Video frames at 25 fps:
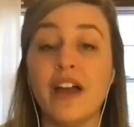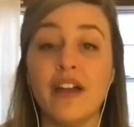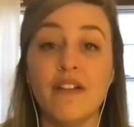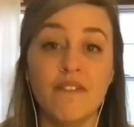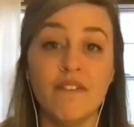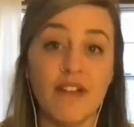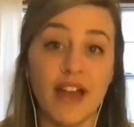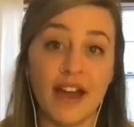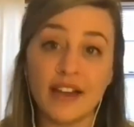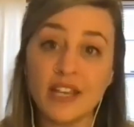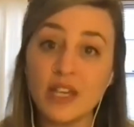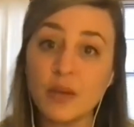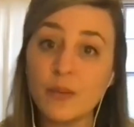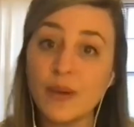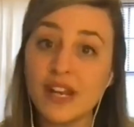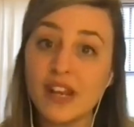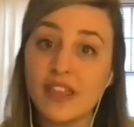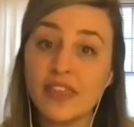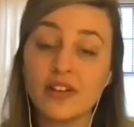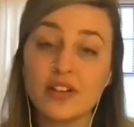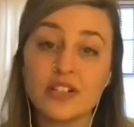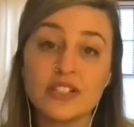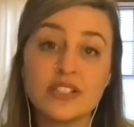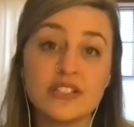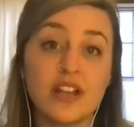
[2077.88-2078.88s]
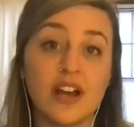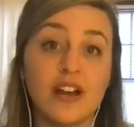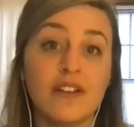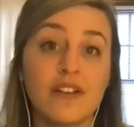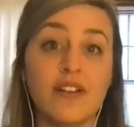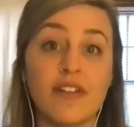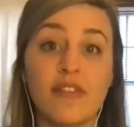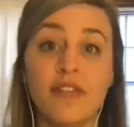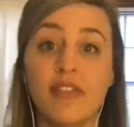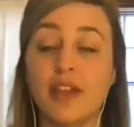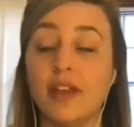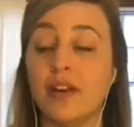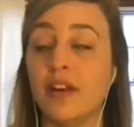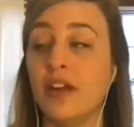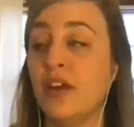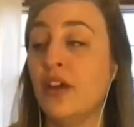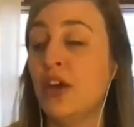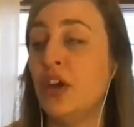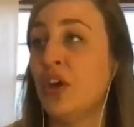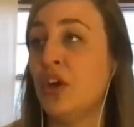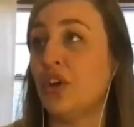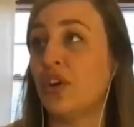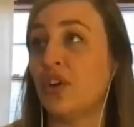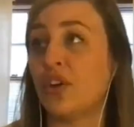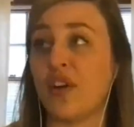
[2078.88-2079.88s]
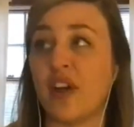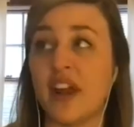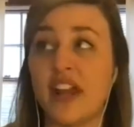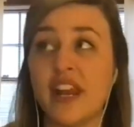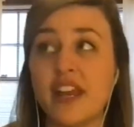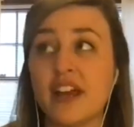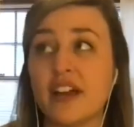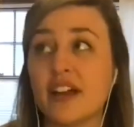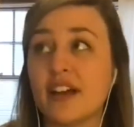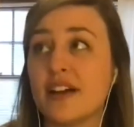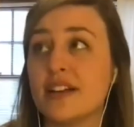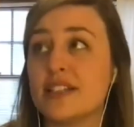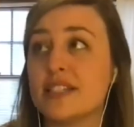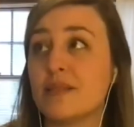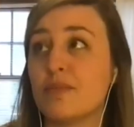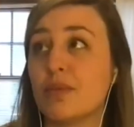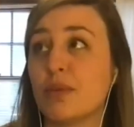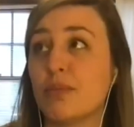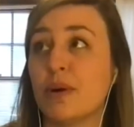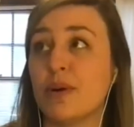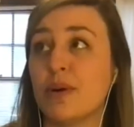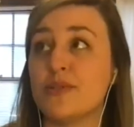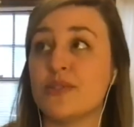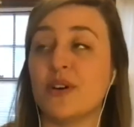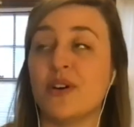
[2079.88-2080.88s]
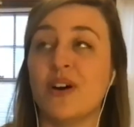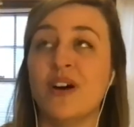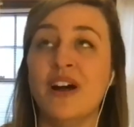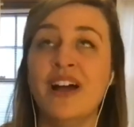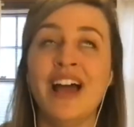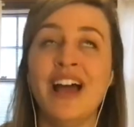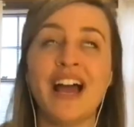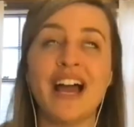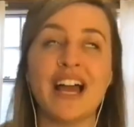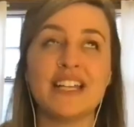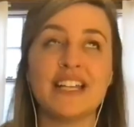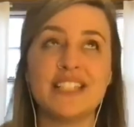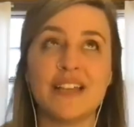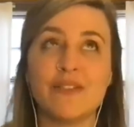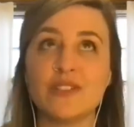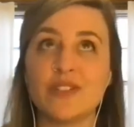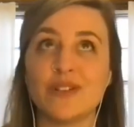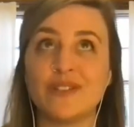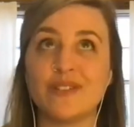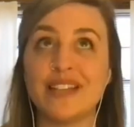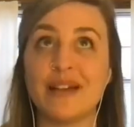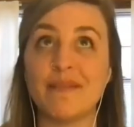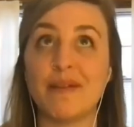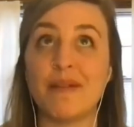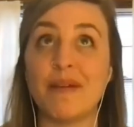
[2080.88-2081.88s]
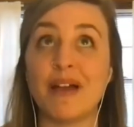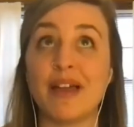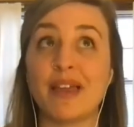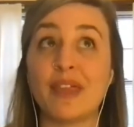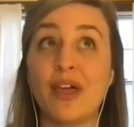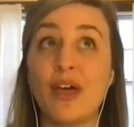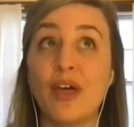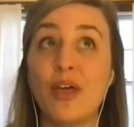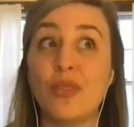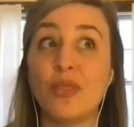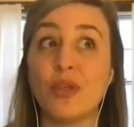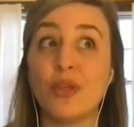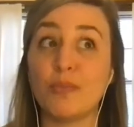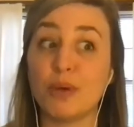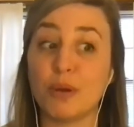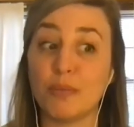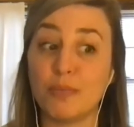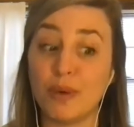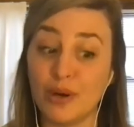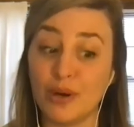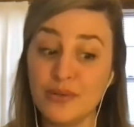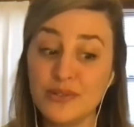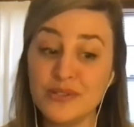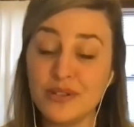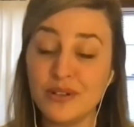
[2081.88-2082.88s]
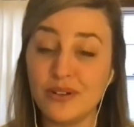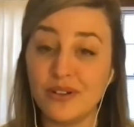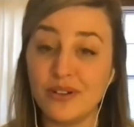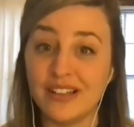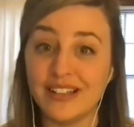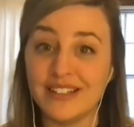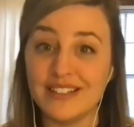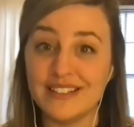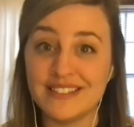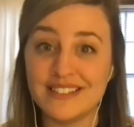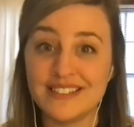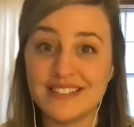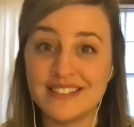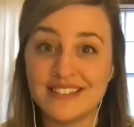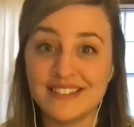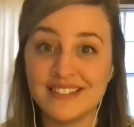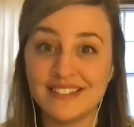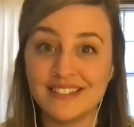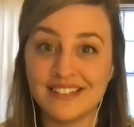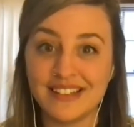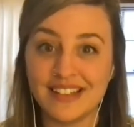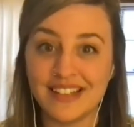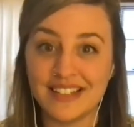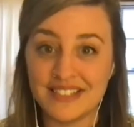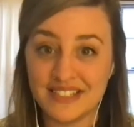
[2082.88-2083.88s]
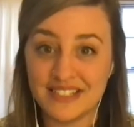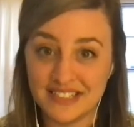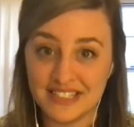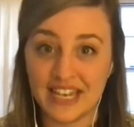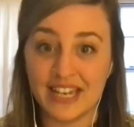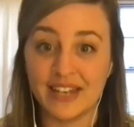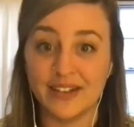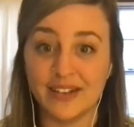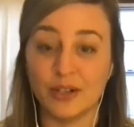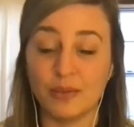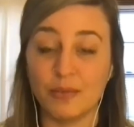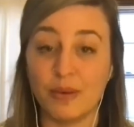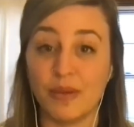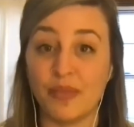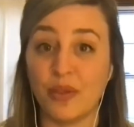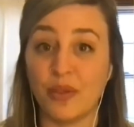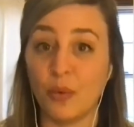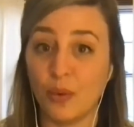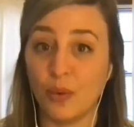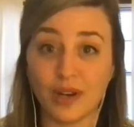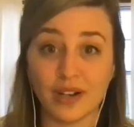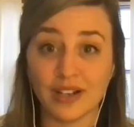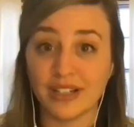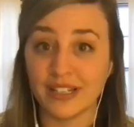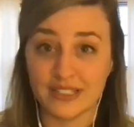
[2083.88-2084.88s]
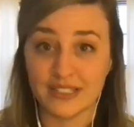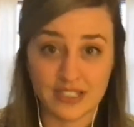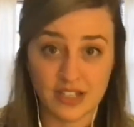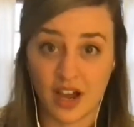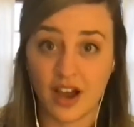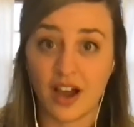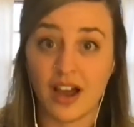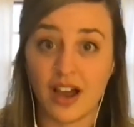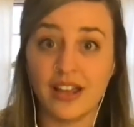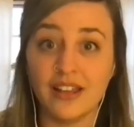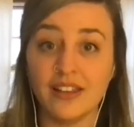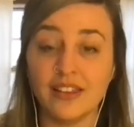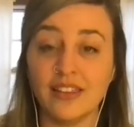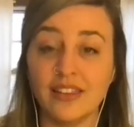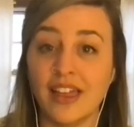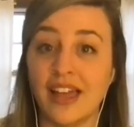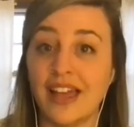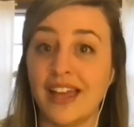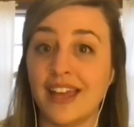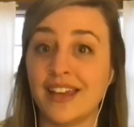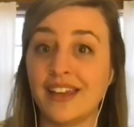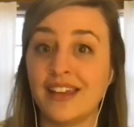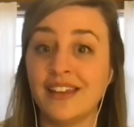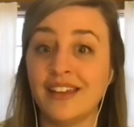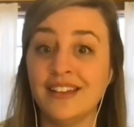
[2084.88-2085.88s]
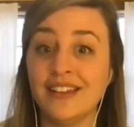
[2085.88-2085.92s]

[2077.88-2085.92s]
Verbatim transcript: evaluating their stuff and then creating a custom proposal. I say this all the time. I'm like the proposal is is standard, but the work is not. Like